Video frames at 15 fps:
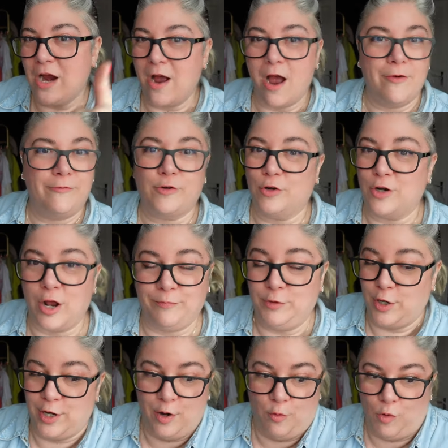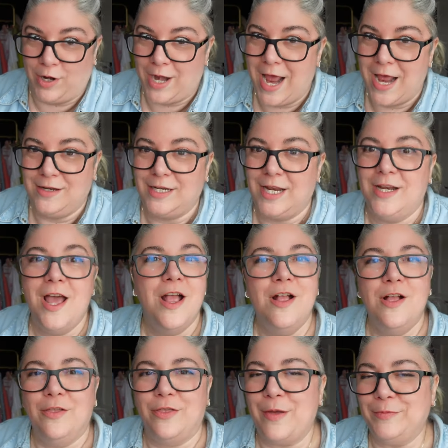I've got, I'm doing it one-handed.
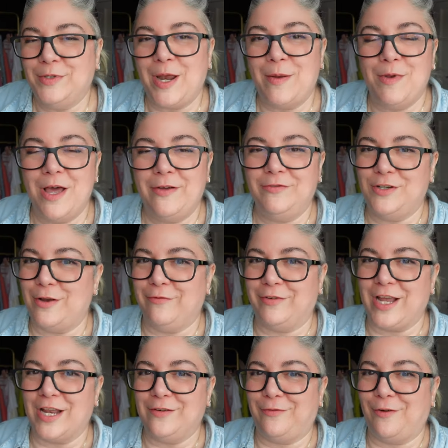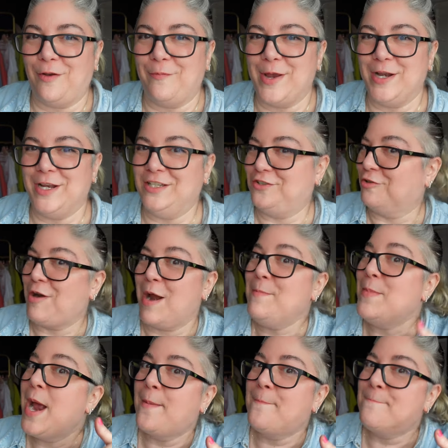Thumbs up, love, and don't forget to follow me on Instagram.